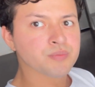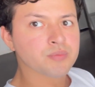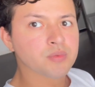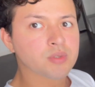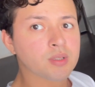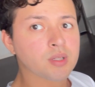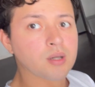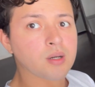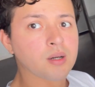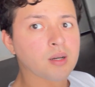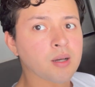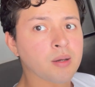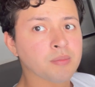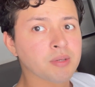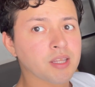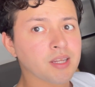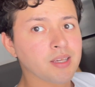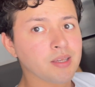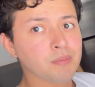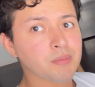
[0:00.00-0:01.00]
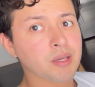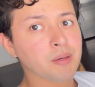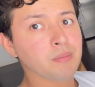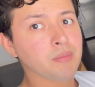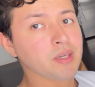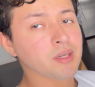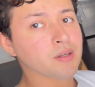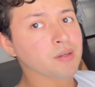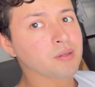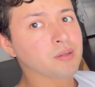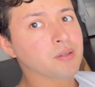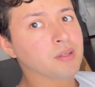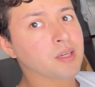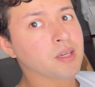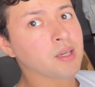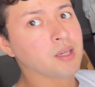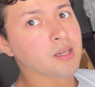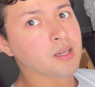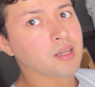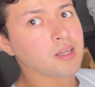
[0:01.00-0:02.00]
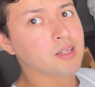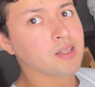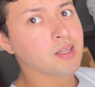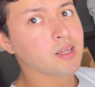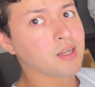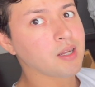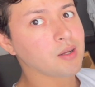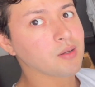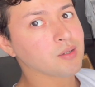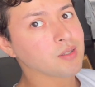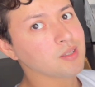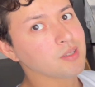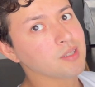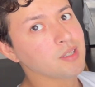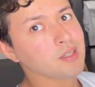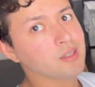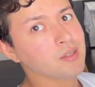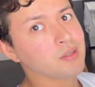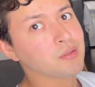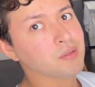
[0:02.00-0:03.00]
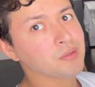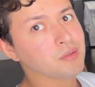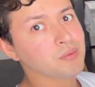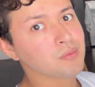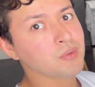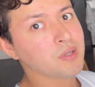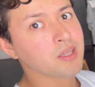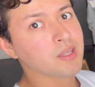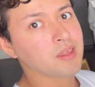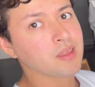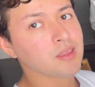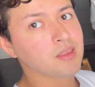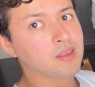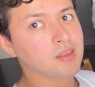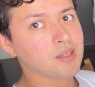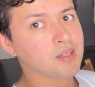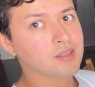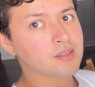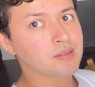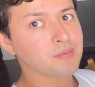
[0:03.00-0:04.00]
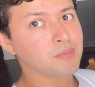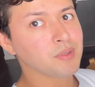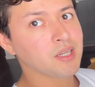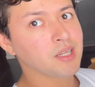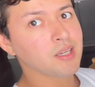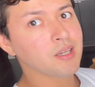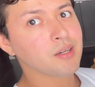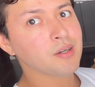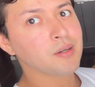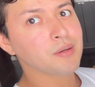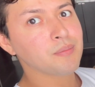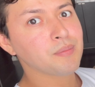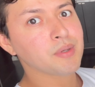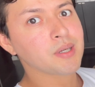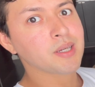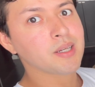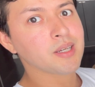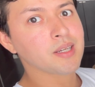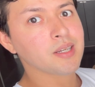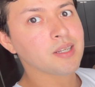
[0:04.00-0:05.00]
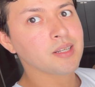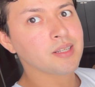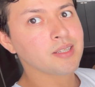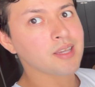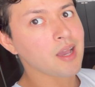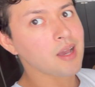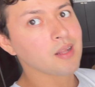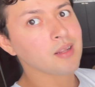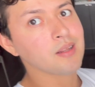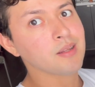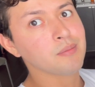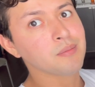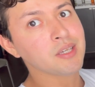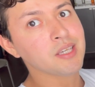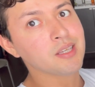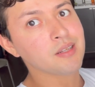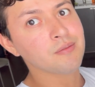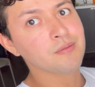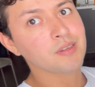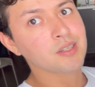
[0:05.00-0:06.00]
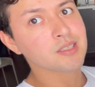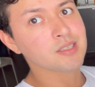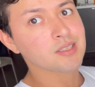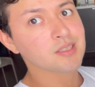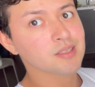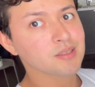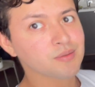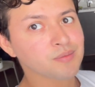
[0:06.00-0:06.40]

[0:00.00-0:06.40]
So I'm gonna eat my meal and then I'll continue with this video. But yeah, let me eat first.